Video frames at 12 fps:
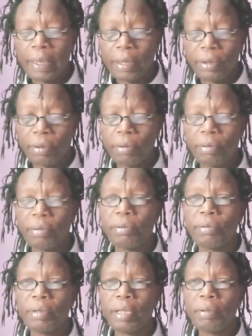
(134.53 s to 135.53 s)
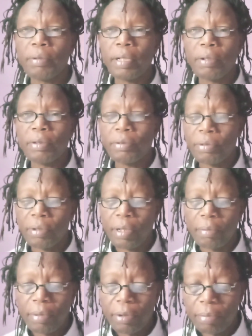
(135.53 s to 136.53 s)
So today we are going to talk
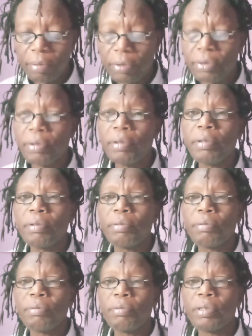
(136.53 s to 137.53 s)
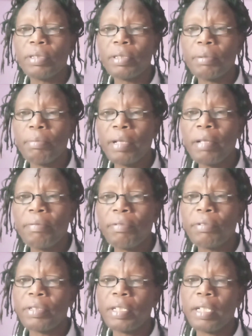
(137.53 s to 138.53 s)
about boson, which is the main
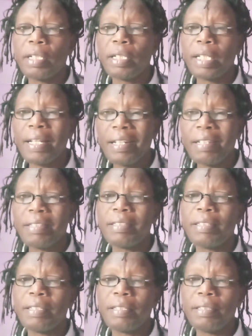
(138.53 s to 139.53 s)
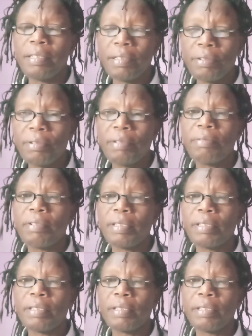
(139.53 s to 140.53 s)
force carrying energy in the
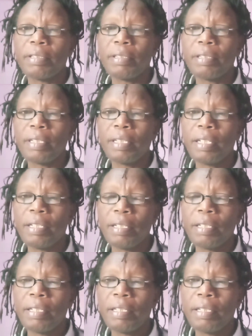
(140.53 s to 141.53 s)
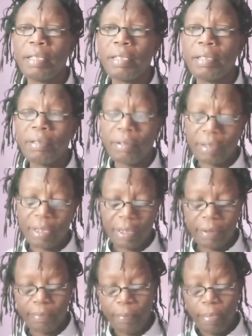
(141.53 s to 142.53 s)
universe.
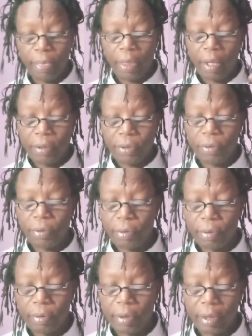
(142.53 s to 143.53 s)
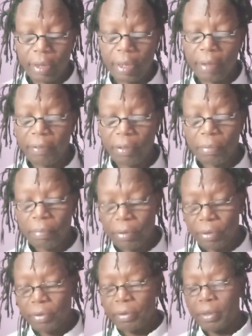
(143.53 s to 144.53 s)
Okay. So the W
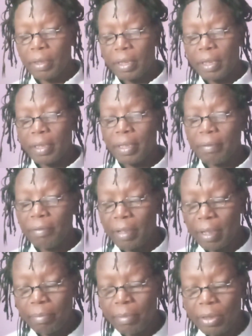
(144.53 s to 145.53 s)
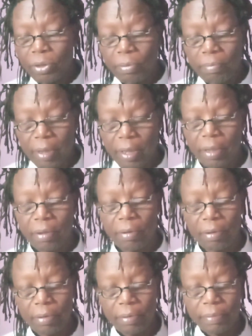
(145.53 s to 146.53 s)
boson is a fundamental particle.